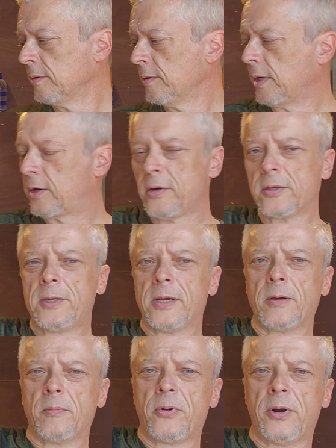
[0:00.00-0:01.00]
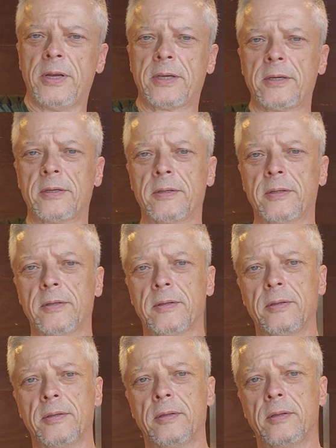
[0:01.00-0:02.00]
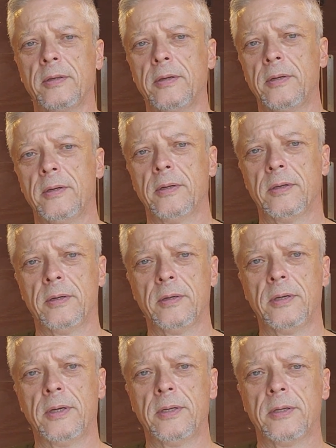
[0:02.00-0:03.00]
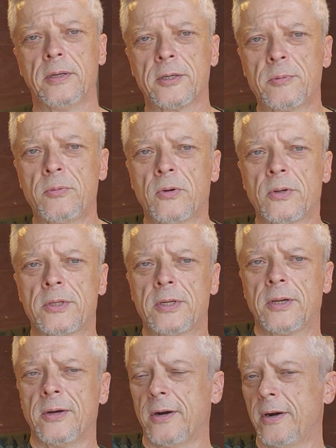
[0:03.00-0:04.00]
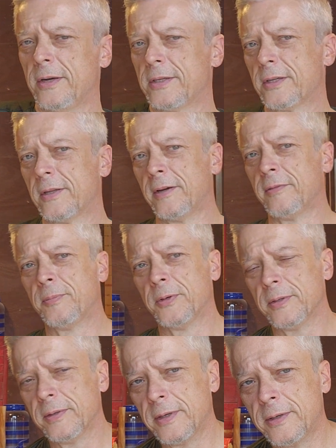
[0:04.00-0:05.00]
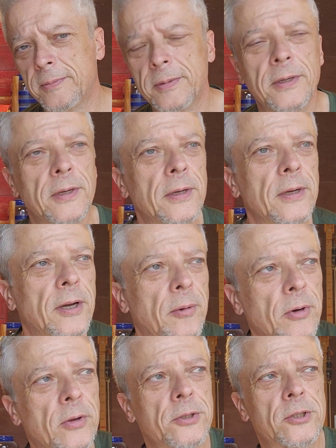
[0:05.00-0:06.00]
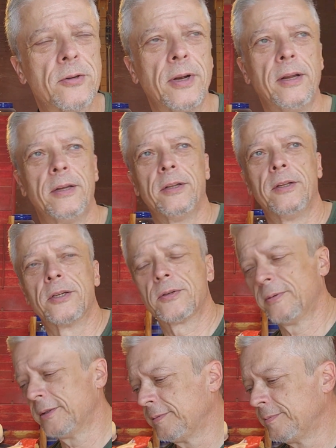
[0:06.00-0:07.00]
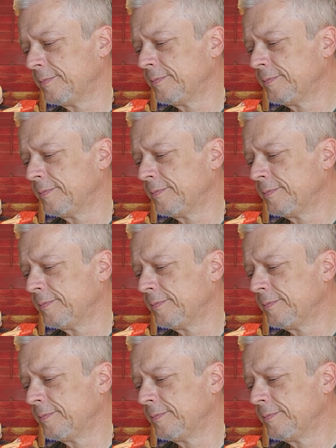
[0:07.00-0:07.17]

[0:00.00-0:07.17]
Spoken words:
I could take a break and smoke a cigar and stuff, but no, I'm gonna go straight into this one.